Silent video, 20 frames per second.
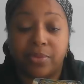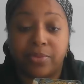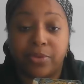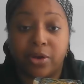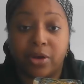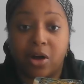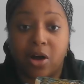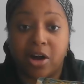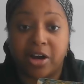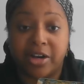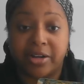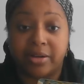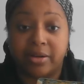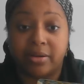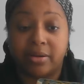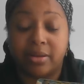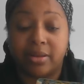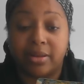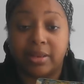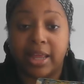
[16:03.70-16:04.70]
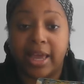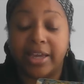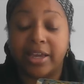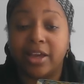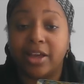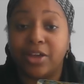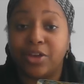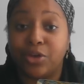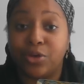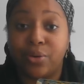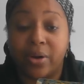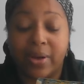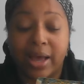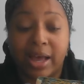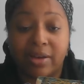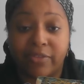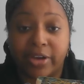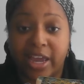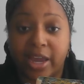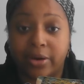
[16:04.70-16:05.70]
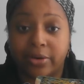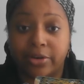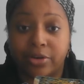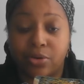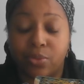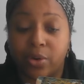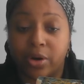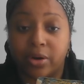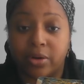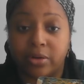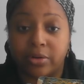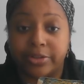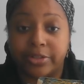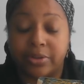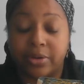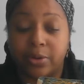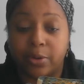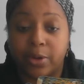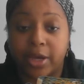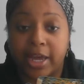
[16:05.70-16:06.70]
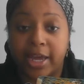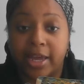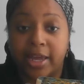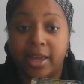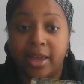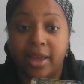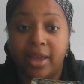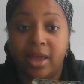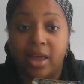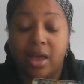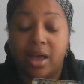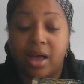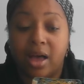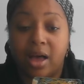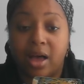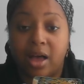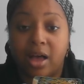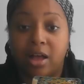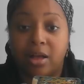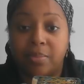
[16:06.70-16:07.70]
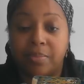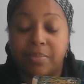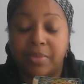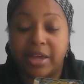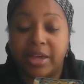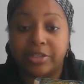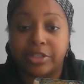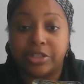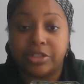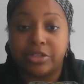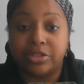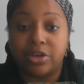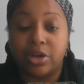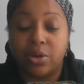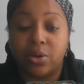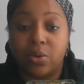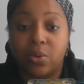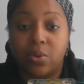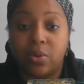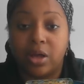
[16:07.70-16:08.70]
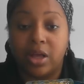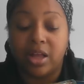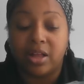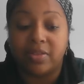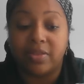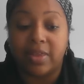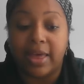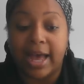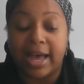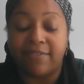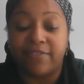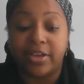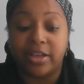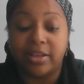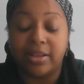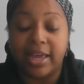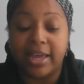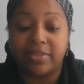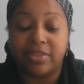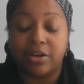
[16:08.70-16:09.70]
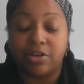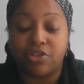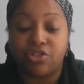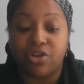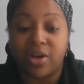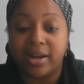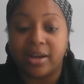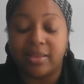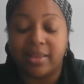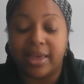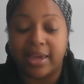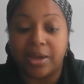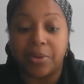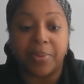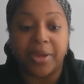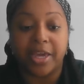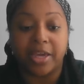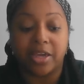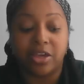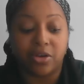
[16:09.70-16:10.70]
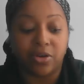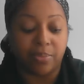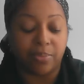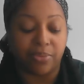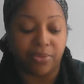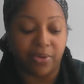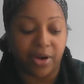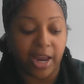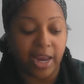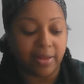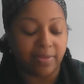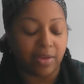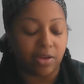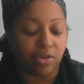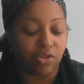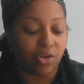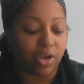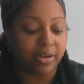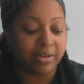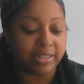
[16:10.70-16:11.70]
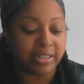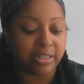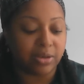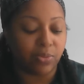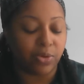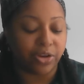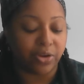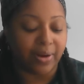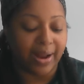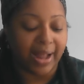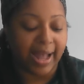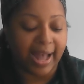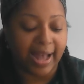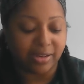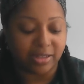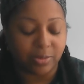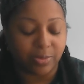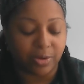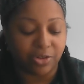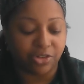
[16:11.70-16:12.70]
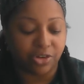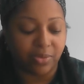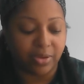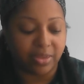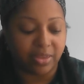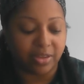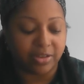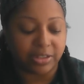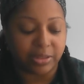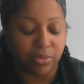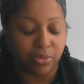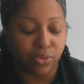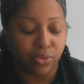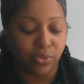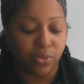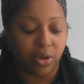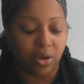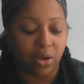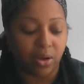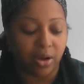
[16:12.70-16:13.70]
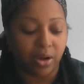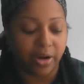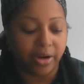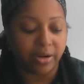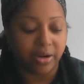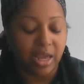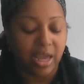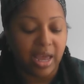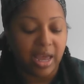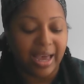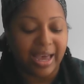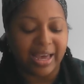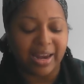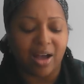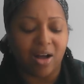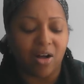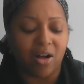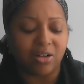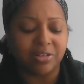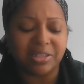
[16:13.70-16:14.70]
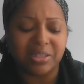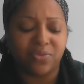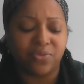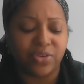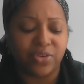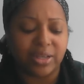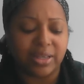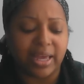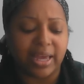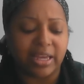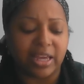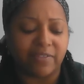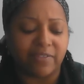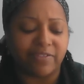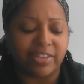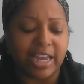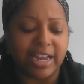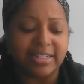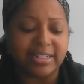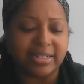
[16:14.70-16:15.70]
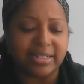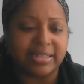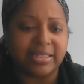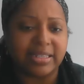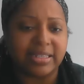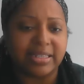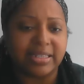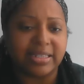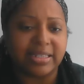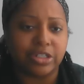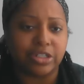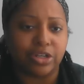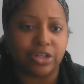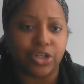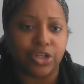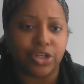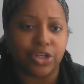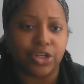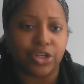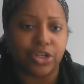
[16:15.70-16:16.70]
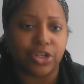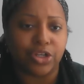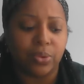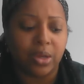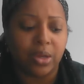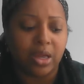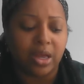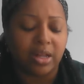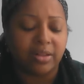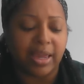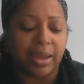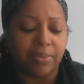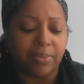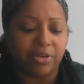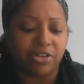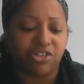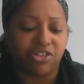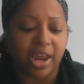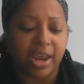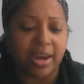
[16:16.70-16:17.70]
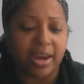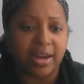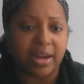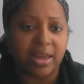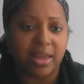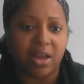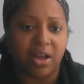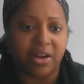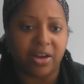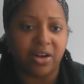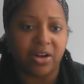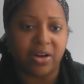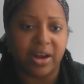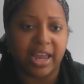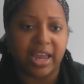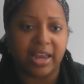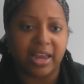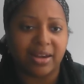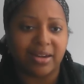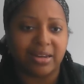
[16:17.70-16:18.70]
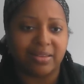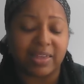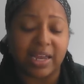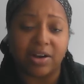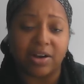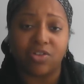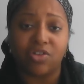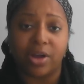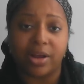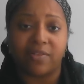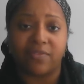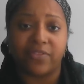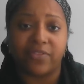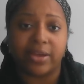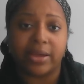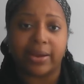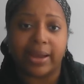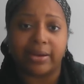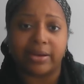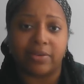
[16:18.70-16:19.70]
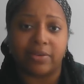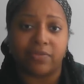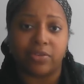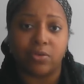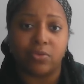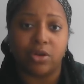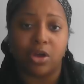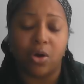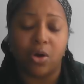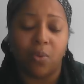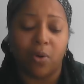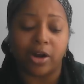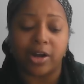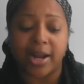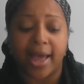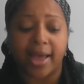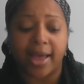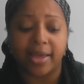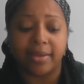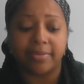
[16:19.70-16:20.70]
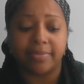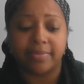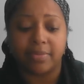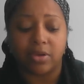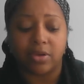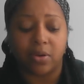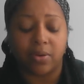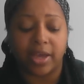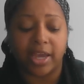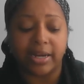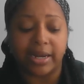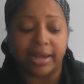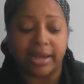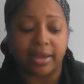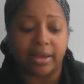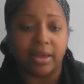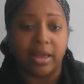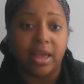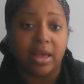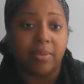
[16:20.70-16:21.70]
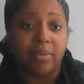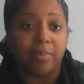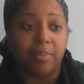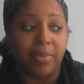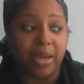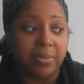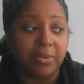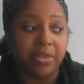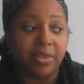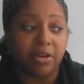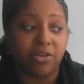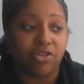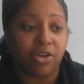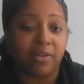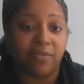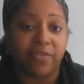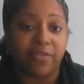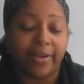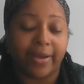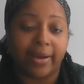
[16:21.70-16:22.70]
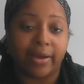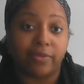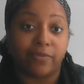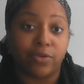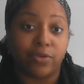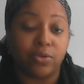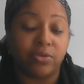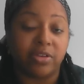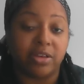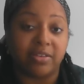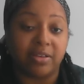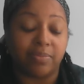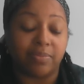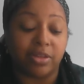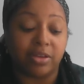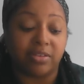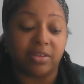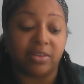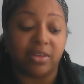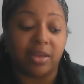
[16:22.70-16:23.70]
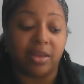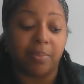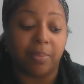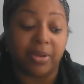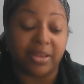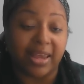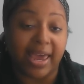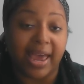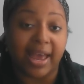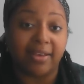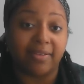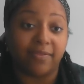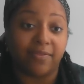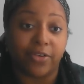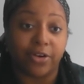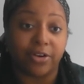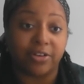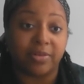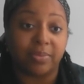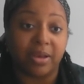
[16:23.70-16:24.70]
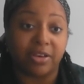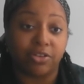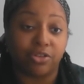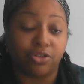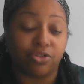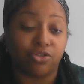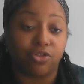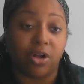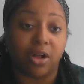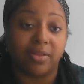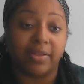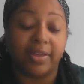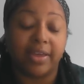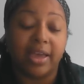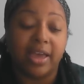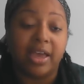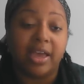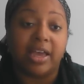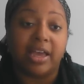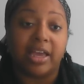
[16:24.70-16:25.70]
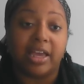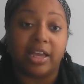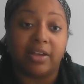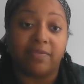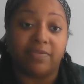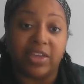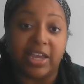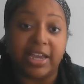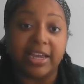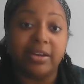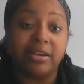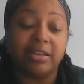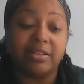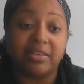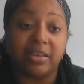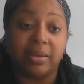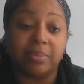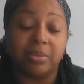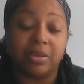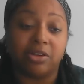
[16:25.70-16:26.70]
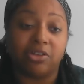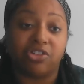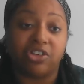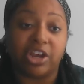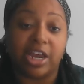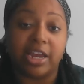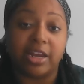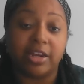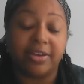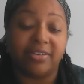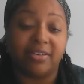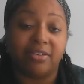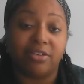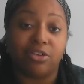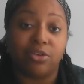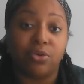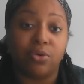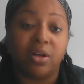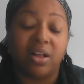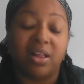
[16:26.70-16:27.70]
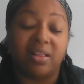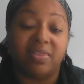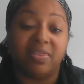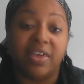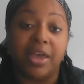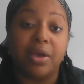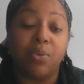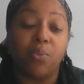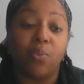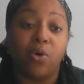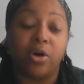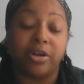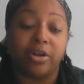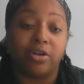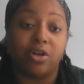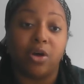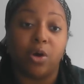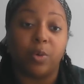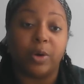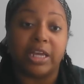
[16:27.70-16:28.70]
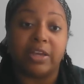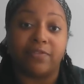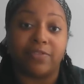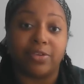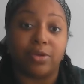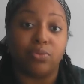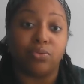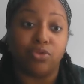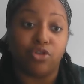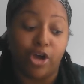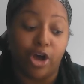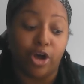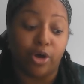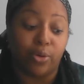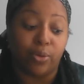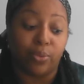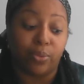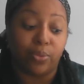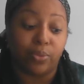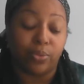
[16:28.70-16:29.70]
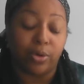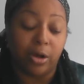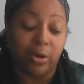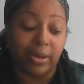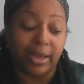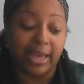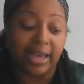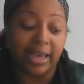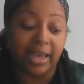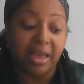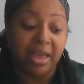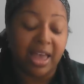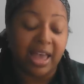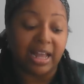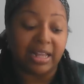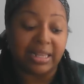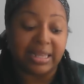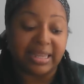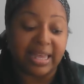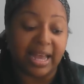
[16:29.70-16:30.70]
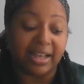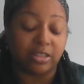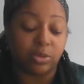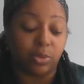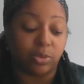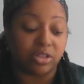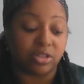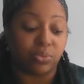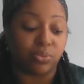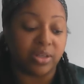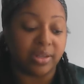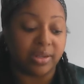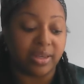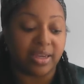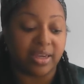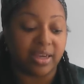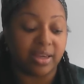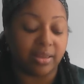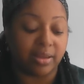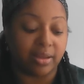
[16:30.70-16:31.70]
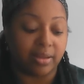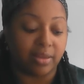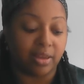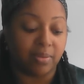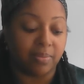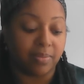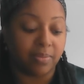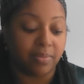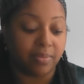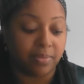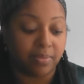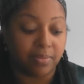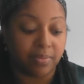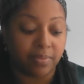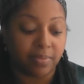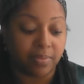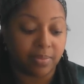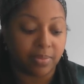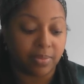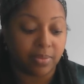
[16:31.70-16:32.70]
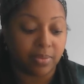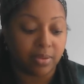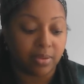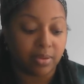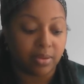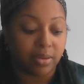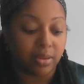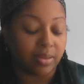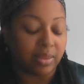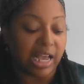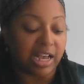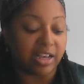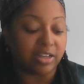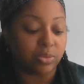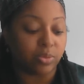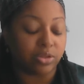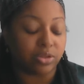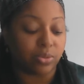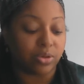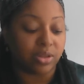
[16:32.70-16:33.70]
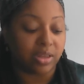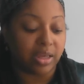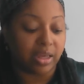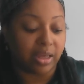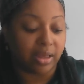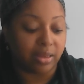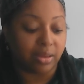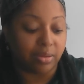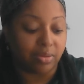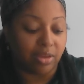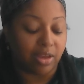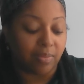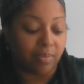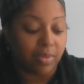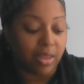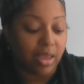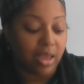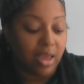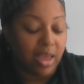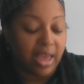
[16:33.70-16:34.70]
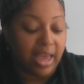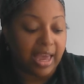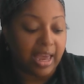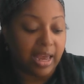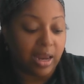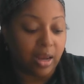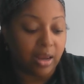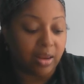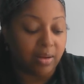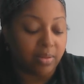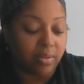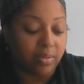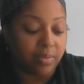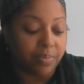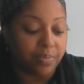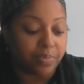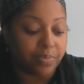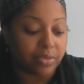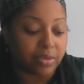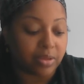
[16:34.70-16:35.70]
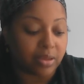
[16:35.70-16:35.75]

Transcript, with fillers: from your garden. Like you don't have a care in the world. Okay. Um, and so I feel like they're trying to like pick your brain. They're trying to see where you're at, especially with this moon card. And I also feel like if they did something to you that was shady, underhanded, they're trying to figure out if you know or not. Okay, now maybe they're trying to figure out if you did something to them, but that first message strongly, if they did something shady to you, they want to know if you know. Okay, and that's what's really killing them. That's what's really killing them. And